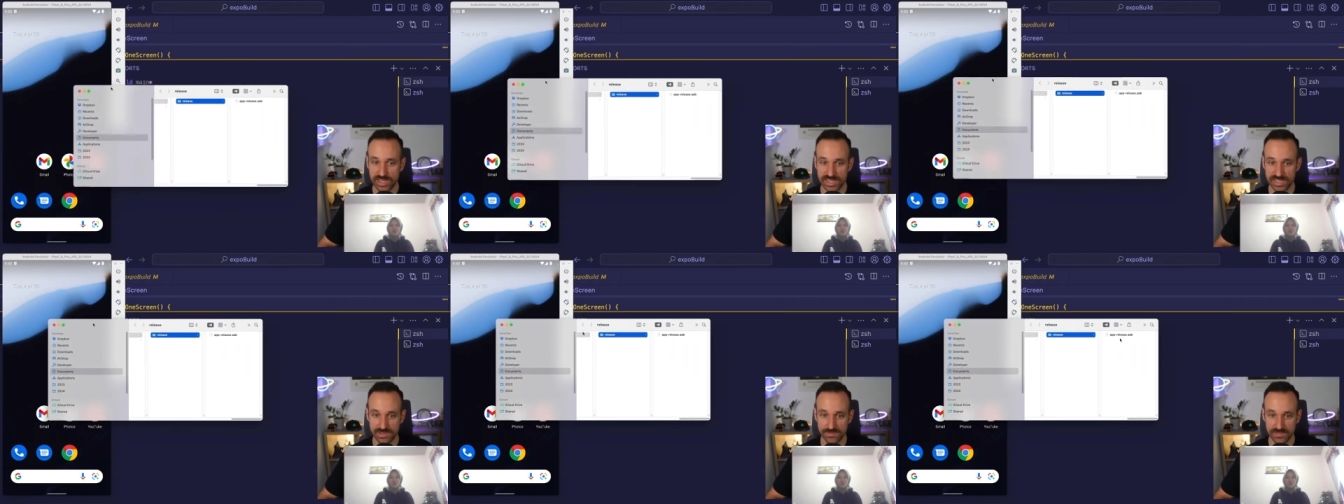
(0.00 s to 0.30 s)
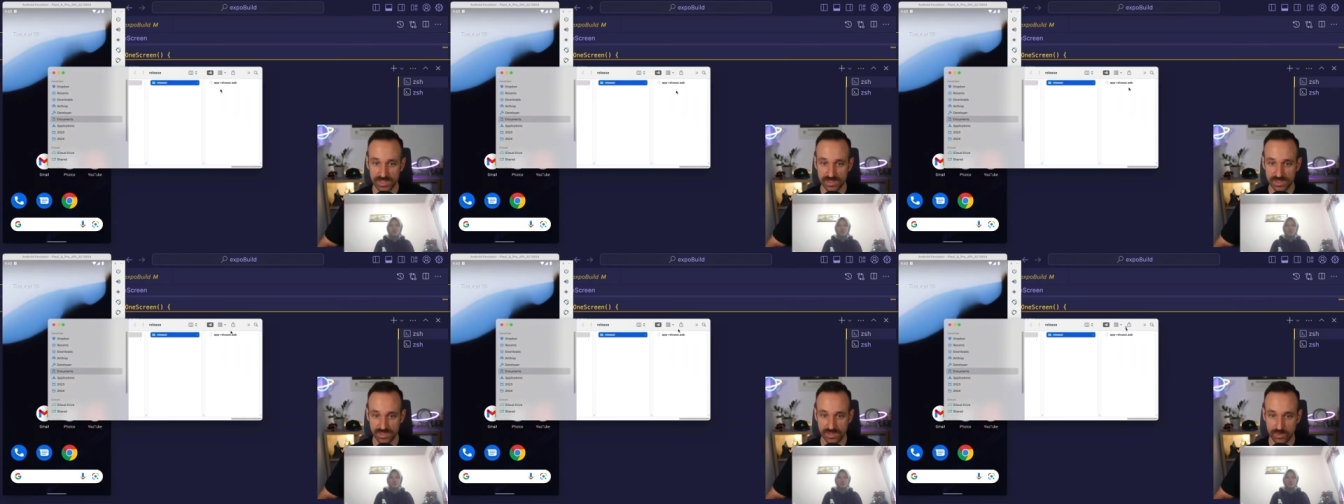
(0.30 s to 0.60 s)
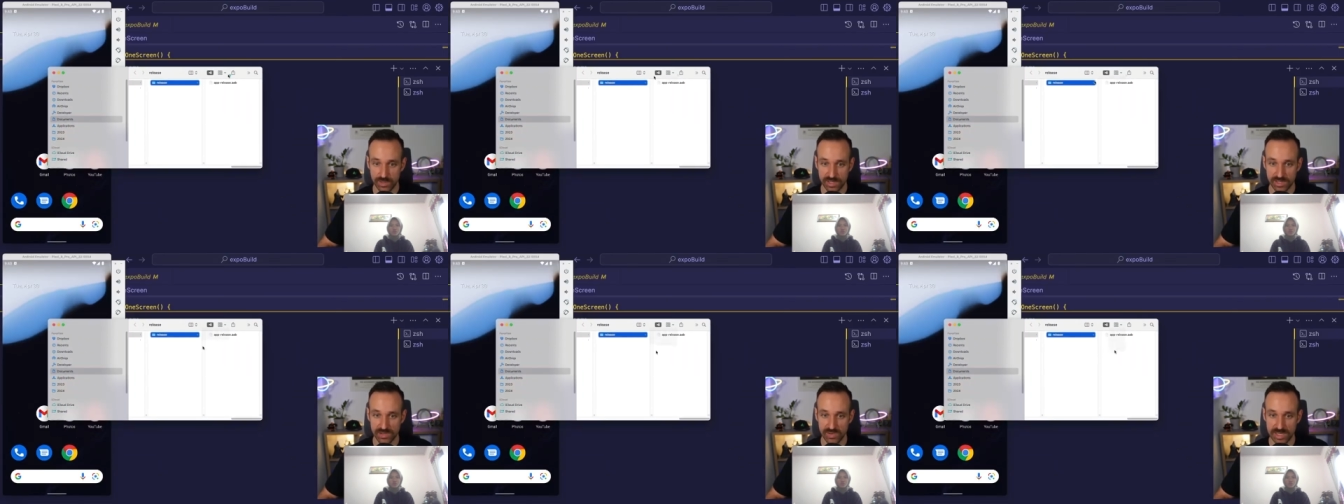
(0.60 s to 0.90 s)
nice. So here
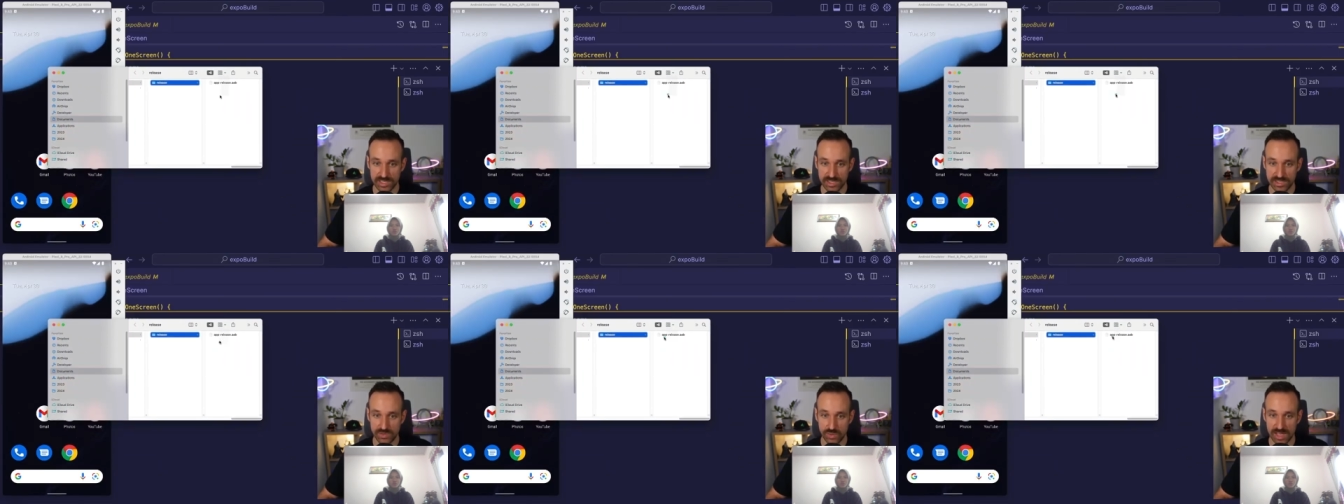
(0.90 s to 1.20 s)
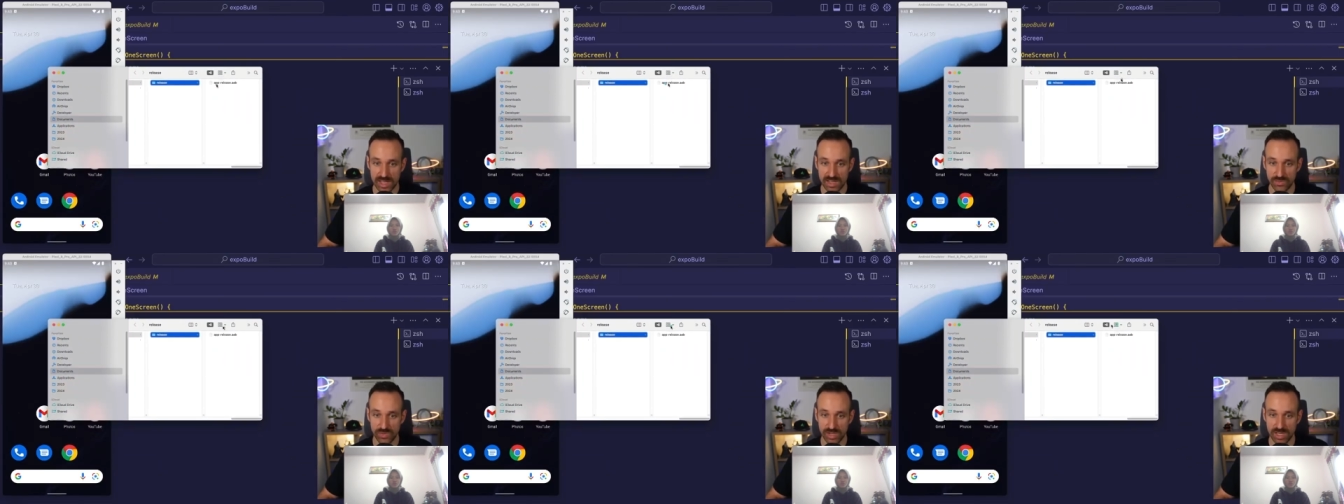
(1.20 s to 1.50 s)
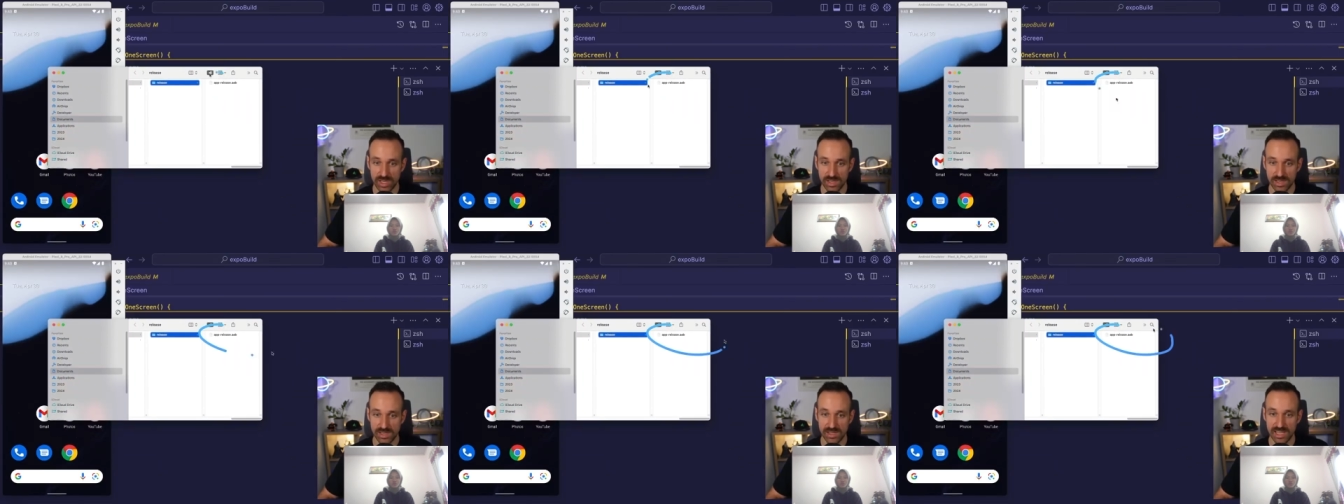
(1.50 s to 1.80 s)
we go. I do have
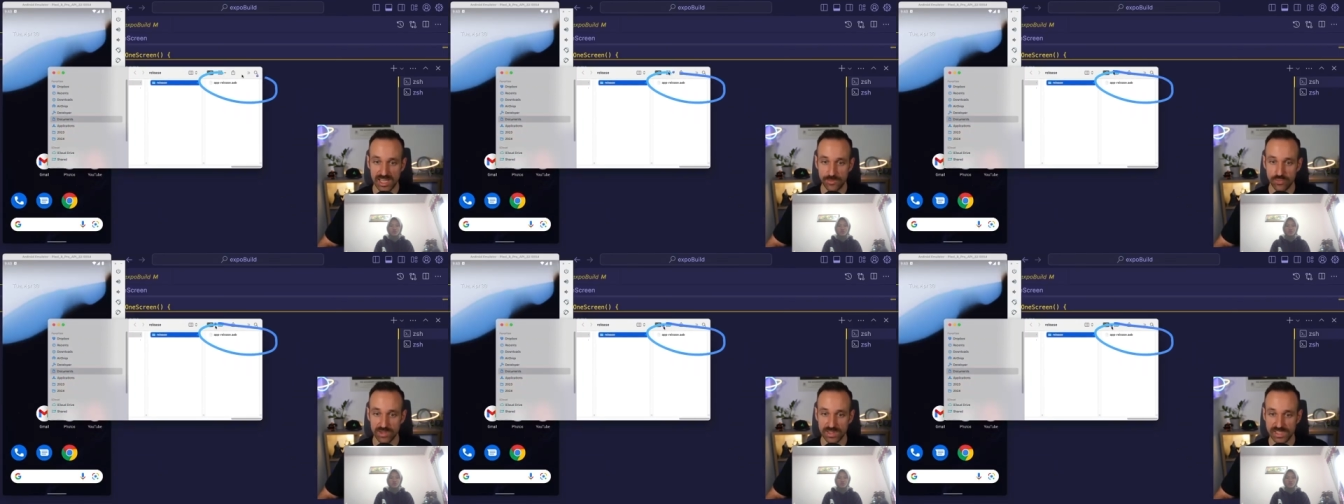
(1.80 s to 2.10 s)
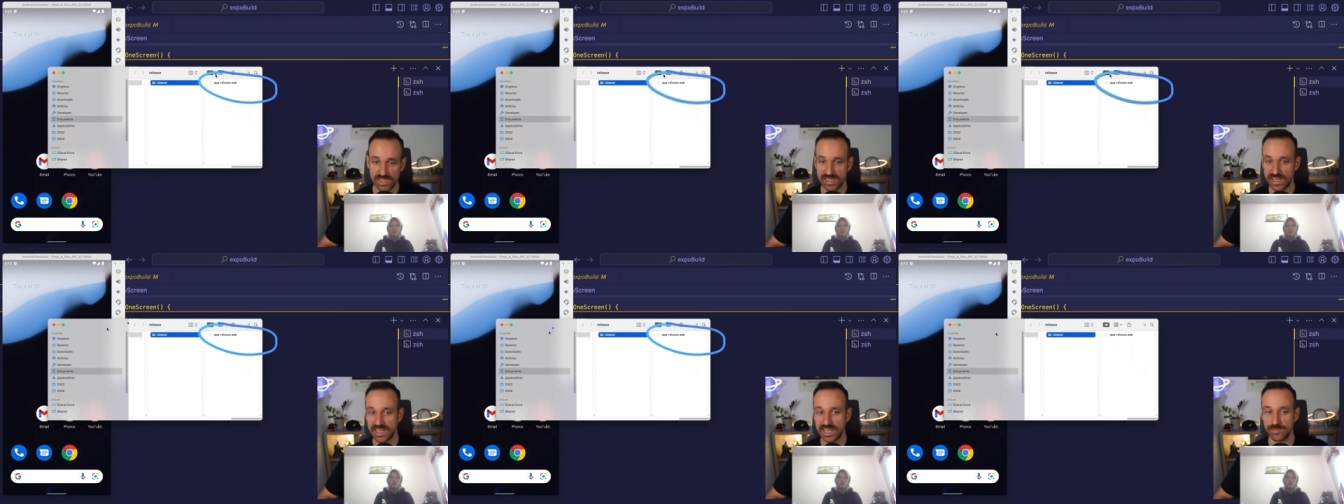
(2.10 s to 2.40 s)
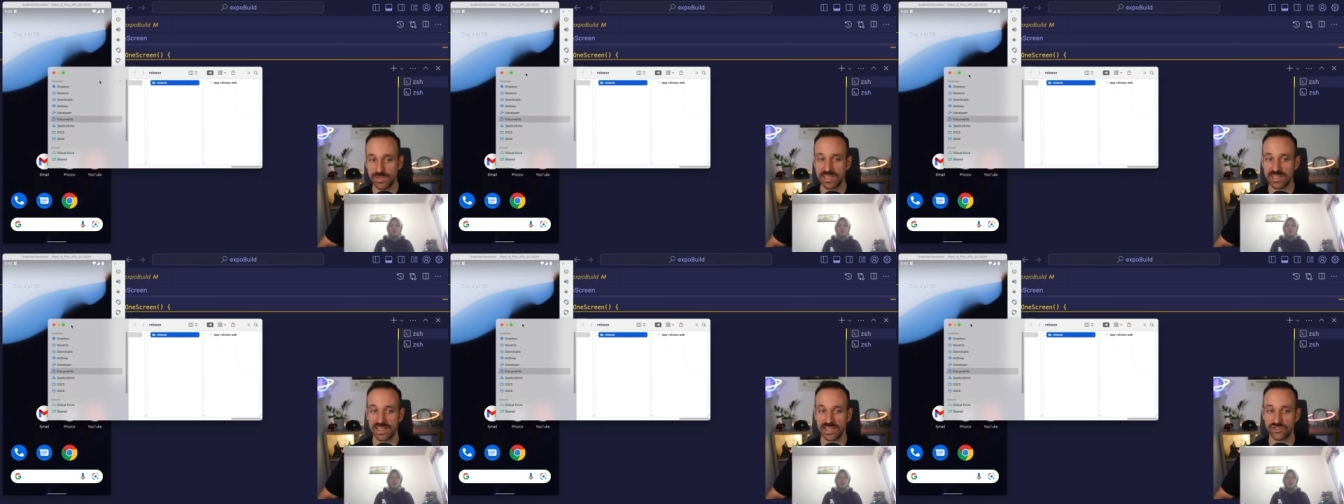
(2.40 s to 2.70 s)
an app release
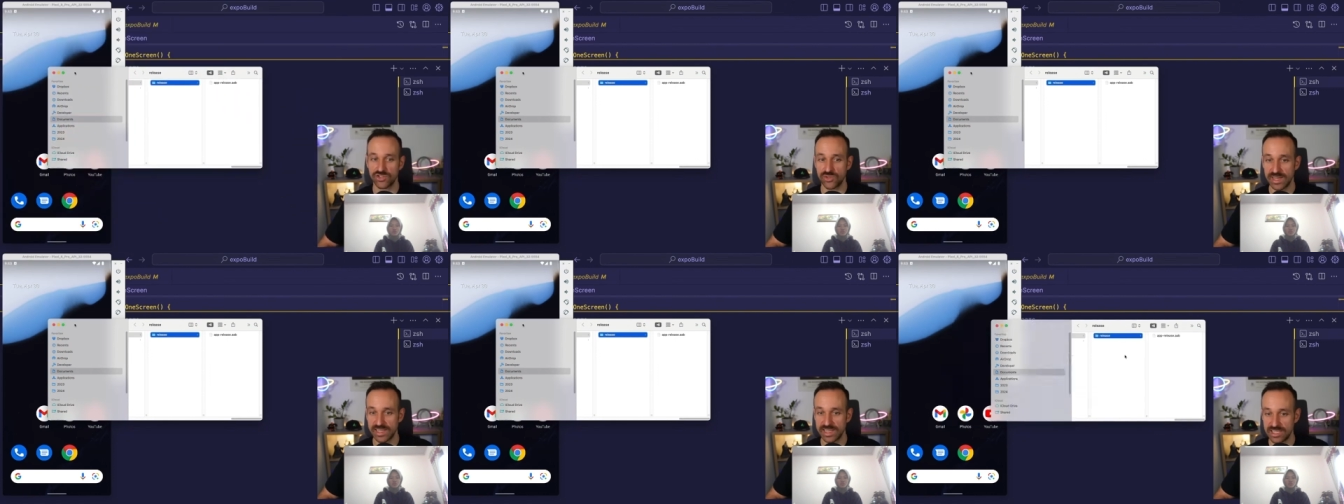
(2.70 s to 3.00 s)
AAB that I can drag